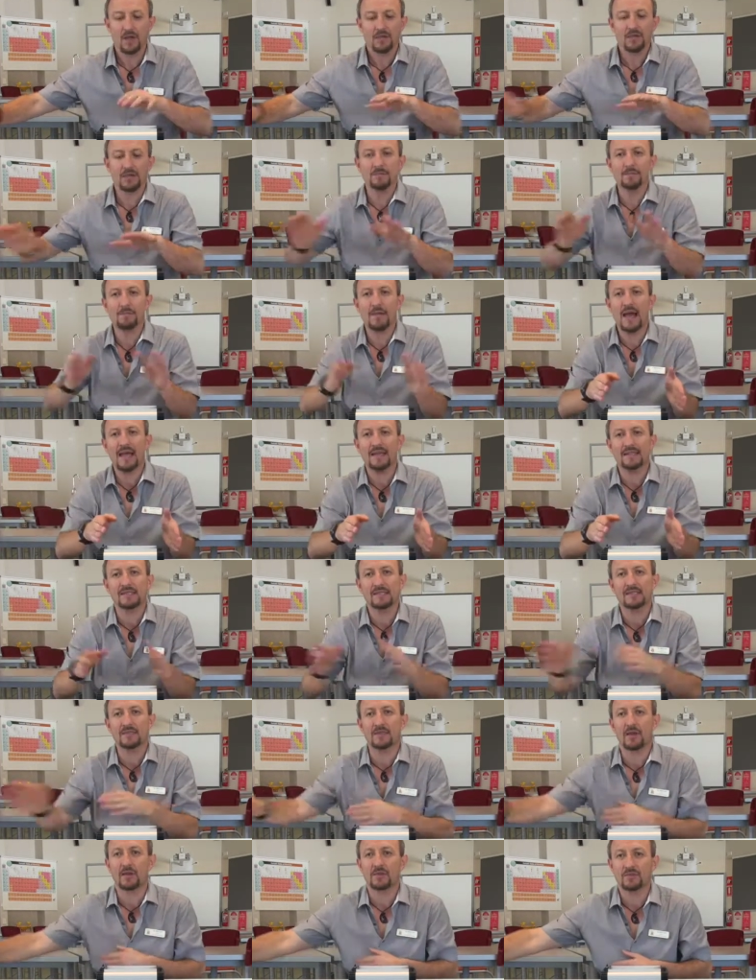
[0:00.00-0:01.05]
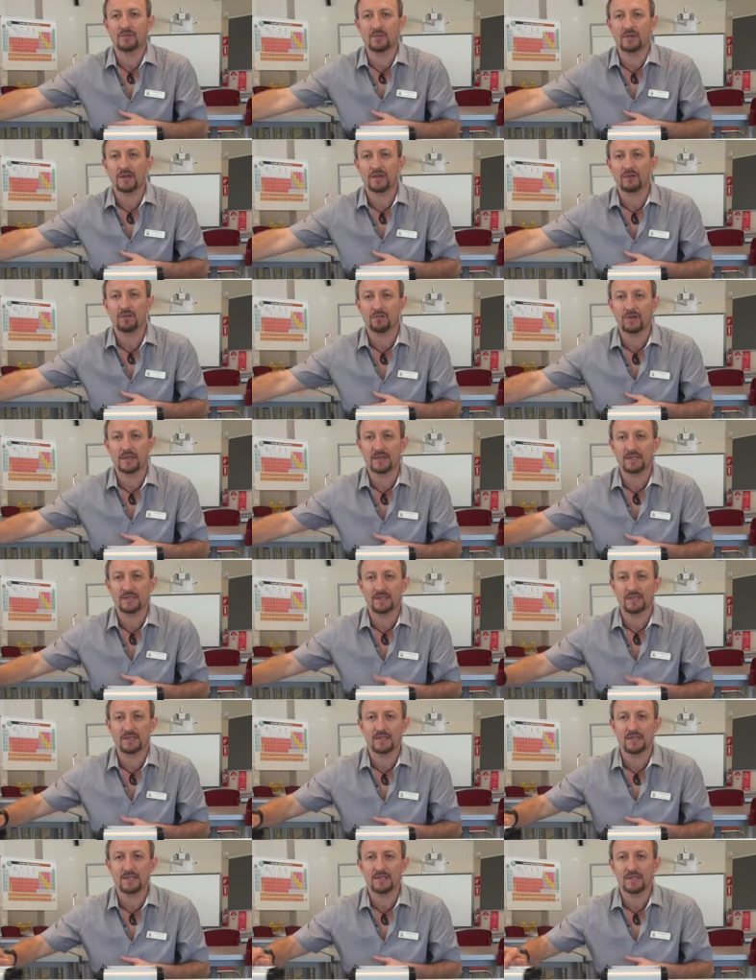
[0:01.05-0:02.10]
the mass is going to increase
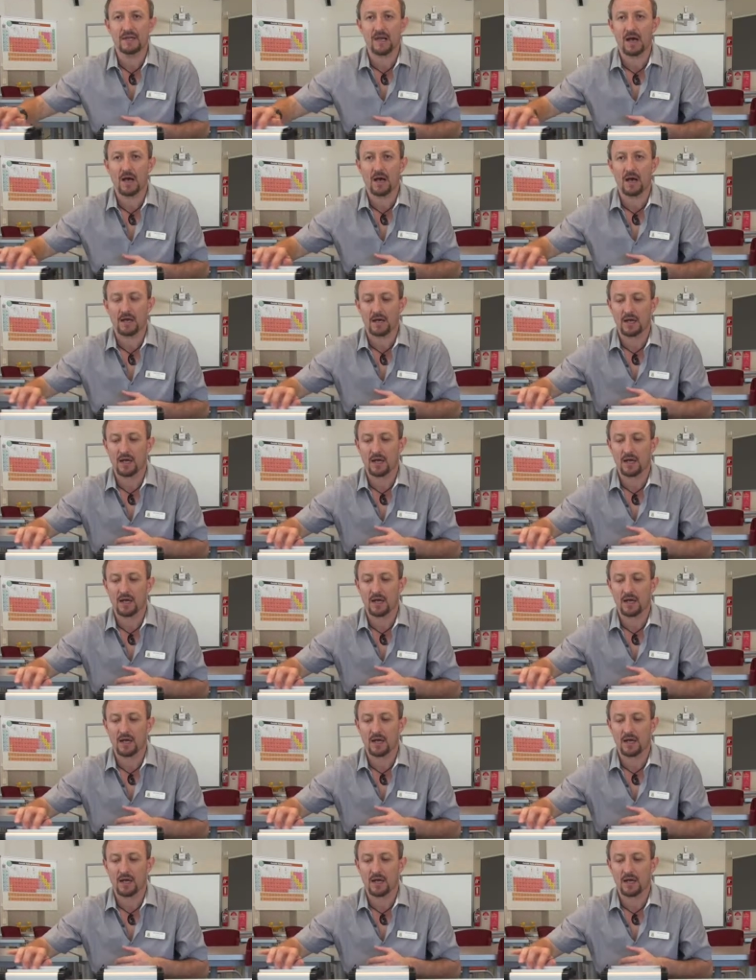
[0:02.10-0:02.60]
as this cart